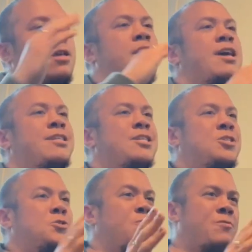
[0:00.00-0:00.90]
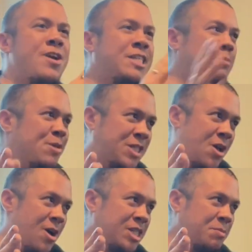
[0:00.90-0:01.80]
It teaches you a very simple
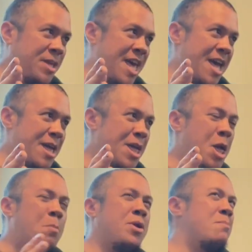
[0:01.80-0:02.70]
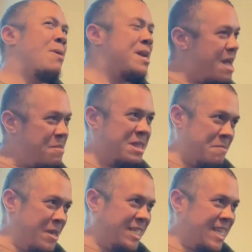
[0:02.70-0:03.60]
song to play, but it might not be the
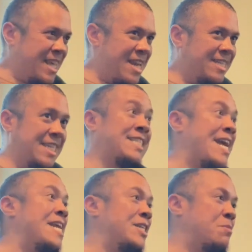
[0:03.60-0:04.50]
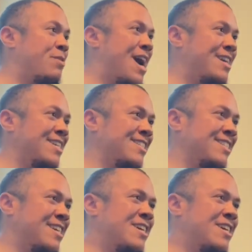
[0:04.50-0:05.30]
music that is exciting to practice.